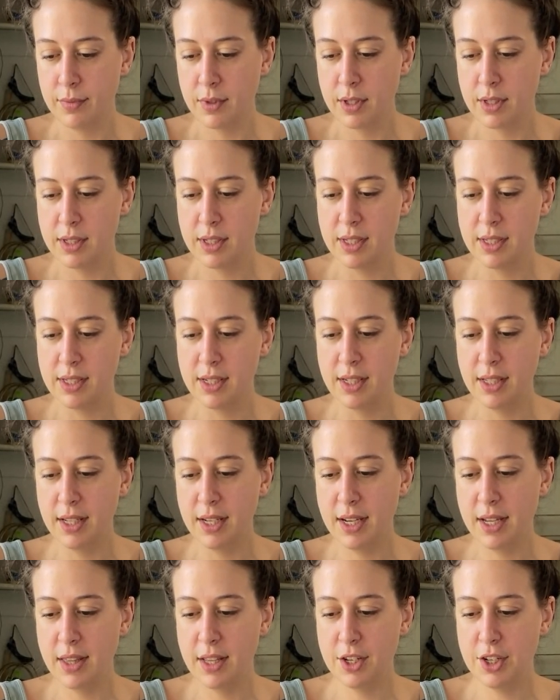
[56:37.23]

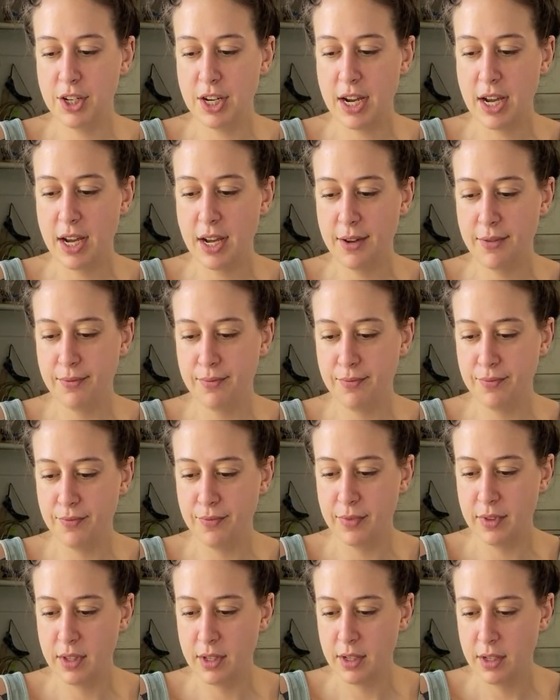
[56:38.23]
Cecilia in the chat.
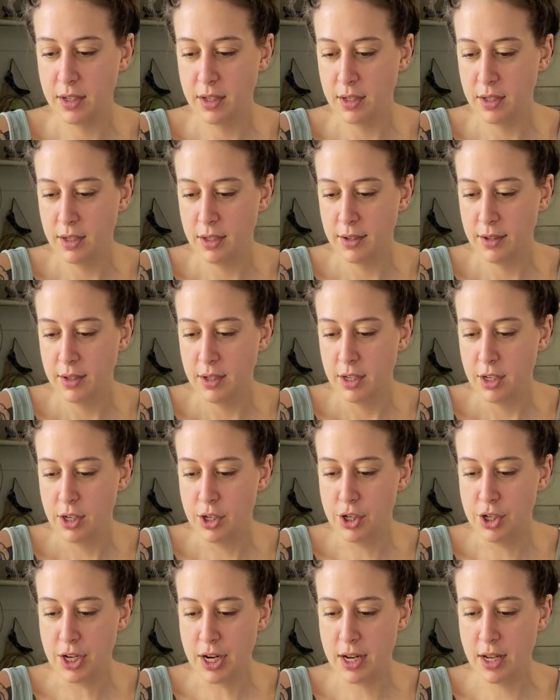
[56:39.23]

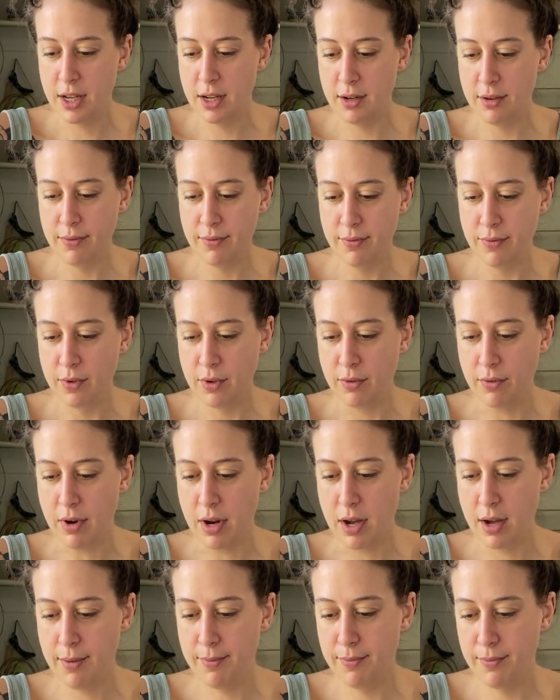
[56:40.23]
Jayant,
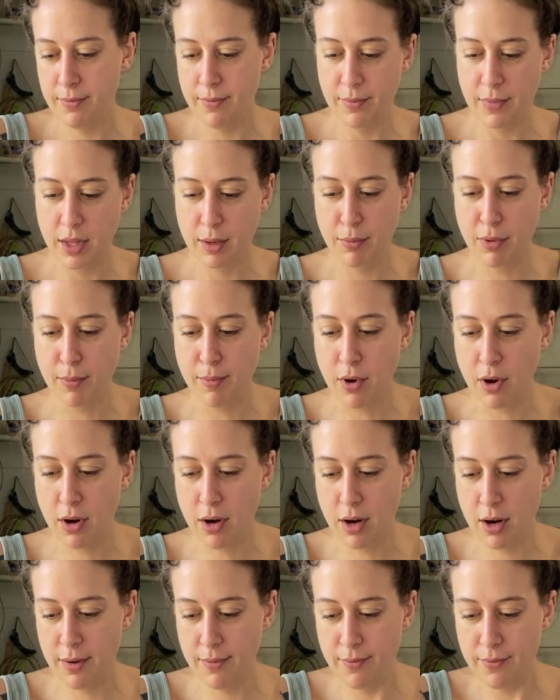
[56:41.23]
Ram,
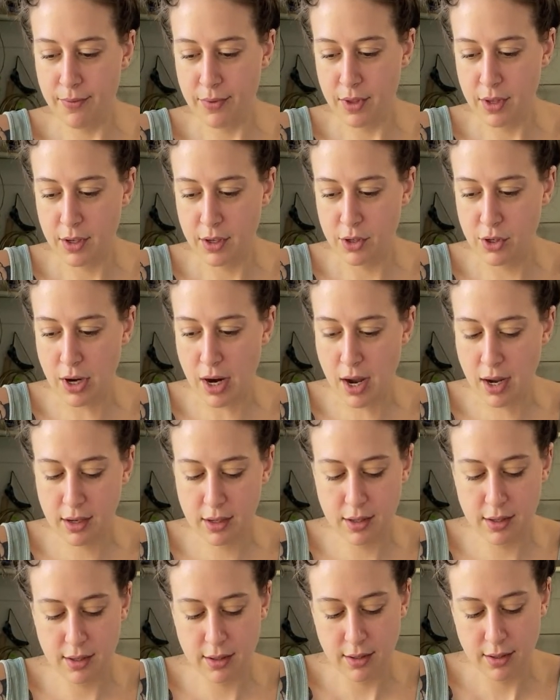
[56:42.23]
Kumar,
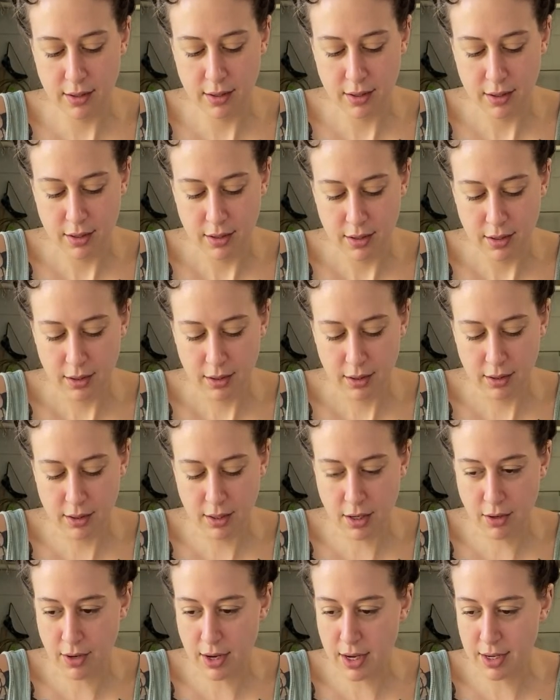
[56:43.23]
Drox. Let's
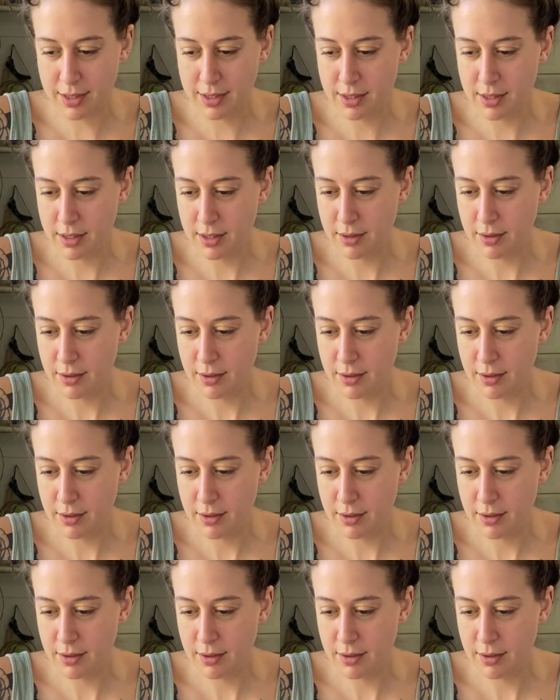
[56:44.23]
go, guys.